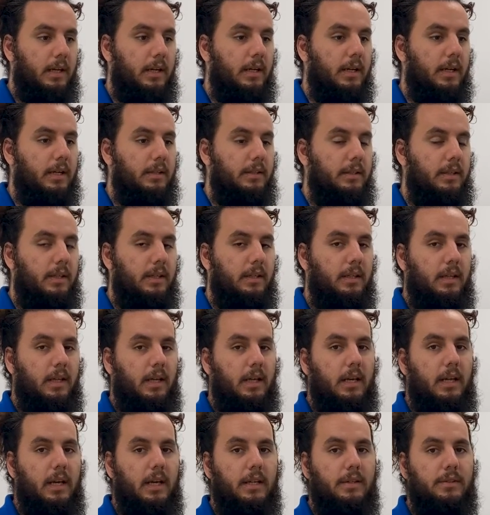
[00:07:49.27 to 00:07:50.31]

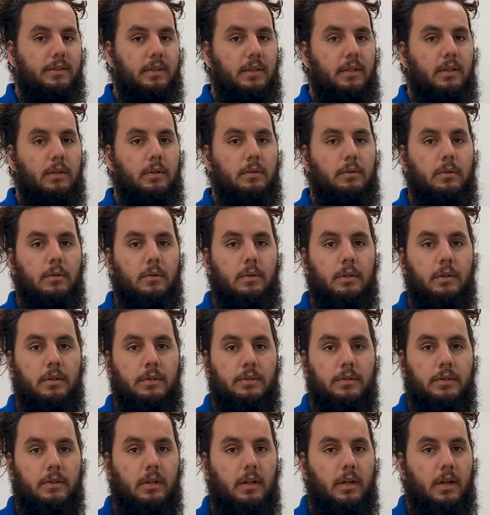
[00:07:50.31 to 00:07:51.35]
content-led SEO
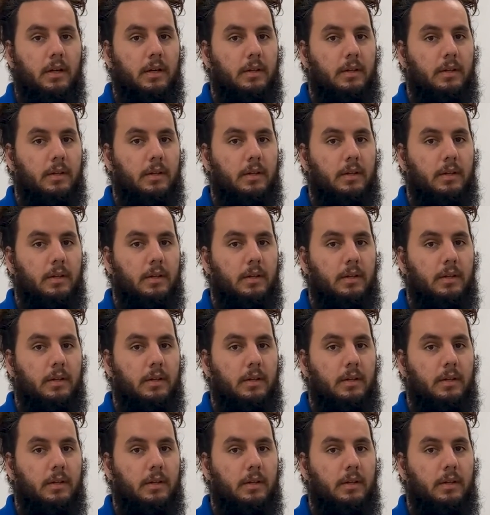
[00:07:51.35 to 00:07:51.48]
course